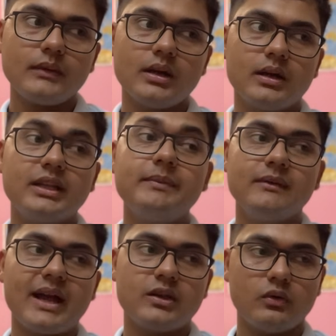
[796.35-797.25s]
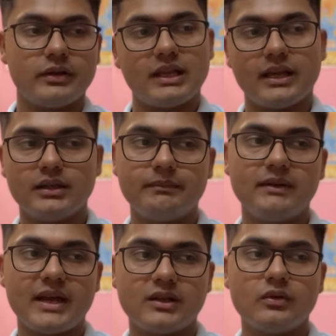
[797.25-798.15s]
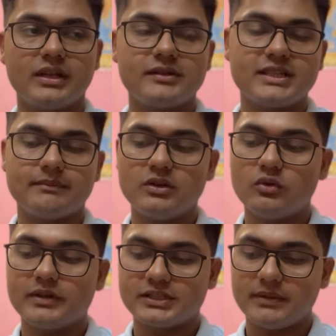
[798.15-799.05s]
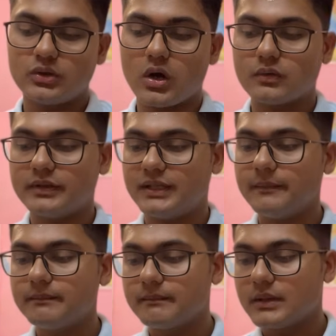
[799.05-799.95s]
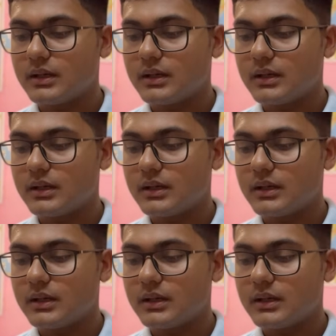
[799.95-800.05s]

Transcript: the PYQs, like the PYQs are staple, you must be thorough with them.